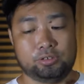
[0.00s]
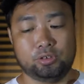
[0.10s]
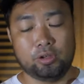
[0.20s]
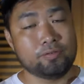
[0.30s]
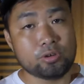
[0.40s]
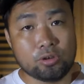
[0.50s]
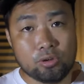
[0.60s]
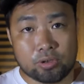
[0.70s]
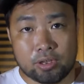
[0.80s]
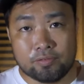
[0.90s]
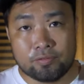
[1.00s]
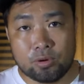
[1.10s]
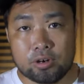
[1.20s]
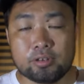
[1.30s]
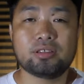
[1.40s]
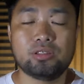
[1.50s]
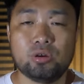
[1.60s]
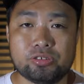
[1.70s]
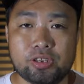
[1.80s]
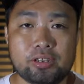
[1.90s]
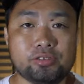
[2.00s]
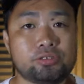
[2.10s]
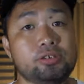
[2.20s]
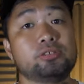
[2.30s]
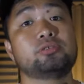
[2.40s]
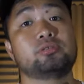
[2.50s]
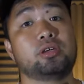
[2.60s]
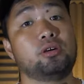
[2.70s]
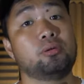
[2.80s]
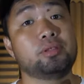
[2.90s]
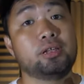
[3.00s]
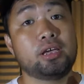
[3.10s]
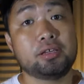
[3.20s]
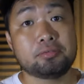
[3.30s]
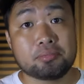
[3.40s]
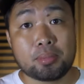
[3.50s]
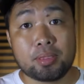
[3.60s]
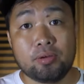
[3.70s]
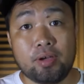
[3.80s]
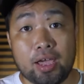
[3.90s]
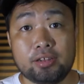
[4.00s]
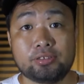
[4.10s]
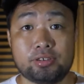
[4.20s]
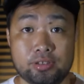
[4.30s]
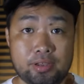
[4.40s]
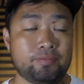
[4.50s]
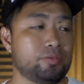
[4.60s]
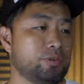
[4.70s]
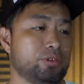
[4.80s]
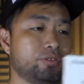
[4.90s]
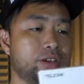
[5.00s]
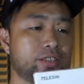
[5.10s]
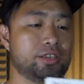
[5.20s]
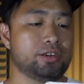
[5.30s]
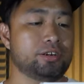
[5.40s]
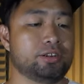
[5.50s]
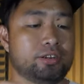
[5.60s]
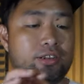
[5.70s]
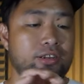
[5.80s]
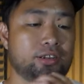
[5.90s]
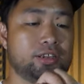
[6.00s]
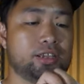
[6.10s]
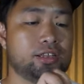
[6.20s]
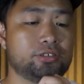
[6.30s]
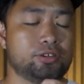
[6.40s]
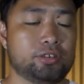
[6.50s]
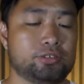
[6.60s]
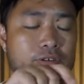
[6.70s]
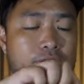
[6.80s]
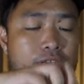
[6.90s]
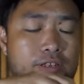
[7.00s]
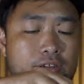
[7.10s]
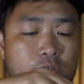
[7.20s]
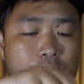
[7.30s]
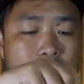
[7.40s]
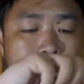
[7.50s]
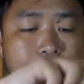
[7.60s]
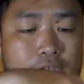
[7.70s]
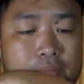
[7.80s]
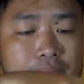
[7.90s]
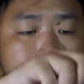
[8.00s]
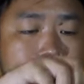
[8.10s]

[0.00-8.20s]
So if you're looking for those answers, I hope that I, you know, answered them for you right here. Yeah, so let's go ahead and open this up.